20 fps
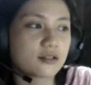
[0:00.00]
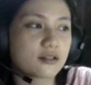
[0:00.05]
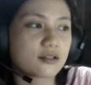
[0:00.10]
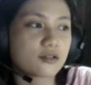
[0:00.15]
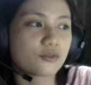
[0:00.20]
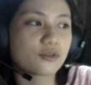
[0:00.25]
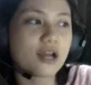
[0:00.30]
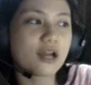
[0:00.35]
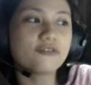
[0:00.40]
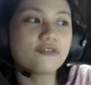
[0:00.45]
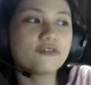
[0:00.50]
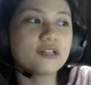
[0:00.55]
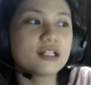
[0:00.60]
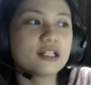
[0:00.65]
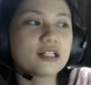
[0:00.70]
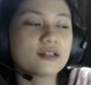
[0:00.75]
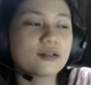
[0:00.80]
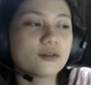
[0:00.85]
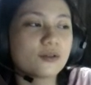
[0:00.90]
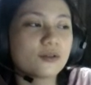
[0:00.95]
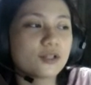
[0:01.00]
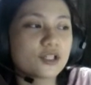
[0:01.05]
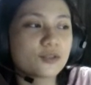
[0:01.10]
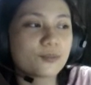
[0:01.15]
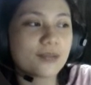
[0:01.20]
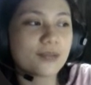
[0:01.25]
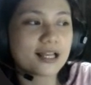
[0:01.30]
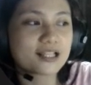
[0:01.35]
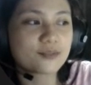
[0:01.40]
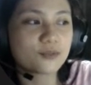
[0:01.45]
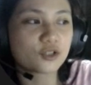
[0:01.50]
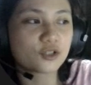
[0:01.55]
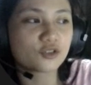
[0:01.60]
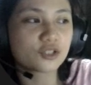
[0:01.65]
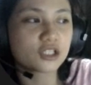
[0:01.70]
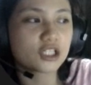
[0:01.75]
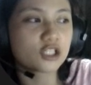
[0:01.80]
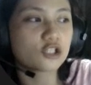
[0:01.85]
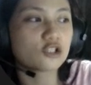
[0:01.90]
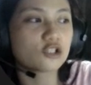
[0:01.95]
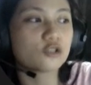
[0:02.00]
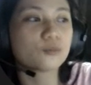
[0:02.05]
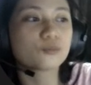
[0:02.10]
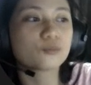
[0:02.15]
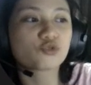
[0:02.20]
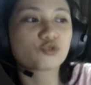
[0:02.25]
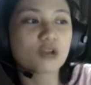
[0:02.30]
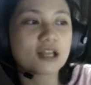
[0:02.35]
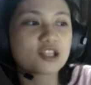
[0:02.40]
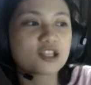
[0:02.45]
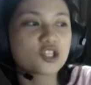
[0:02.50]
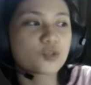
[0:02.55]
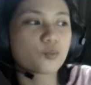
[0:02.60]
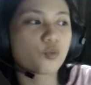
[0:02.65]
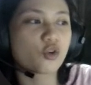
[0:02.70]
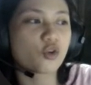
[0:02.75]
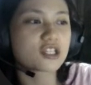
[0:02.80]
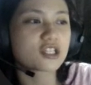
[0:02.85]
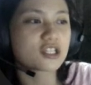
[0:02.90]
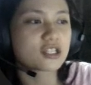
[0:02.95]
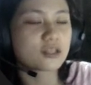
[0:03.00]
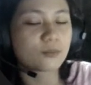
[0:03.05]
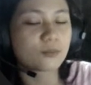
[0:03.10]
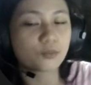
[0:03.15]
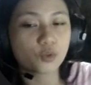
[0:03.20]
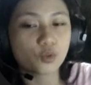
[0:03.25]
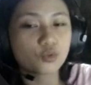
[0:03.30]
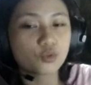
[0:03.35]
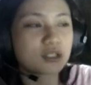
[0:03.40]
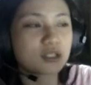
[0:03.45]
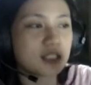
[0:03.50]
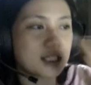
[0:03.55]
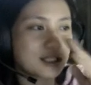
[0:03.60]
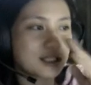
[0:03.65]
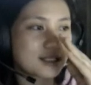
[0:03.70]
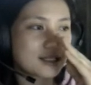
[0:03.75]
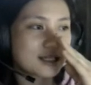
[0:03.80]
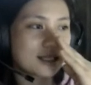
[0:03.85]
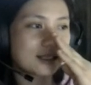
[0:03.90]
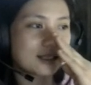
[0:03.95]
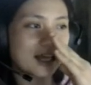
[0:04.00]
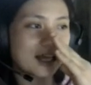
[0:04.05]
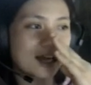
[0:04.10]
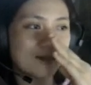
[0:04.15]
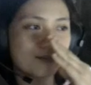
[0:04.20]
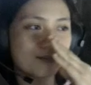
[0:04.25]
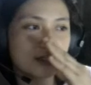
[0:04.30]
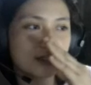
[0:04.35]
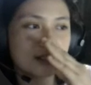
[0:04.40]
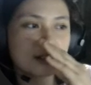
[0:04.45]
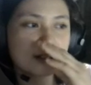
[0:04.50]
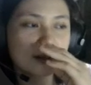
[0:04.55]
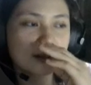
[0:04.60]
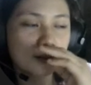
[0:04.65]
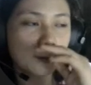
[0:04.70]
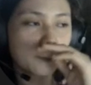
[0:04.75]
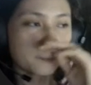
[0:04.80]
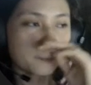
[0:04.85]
So rough endoplasmic reticulum transports the proteins and lipids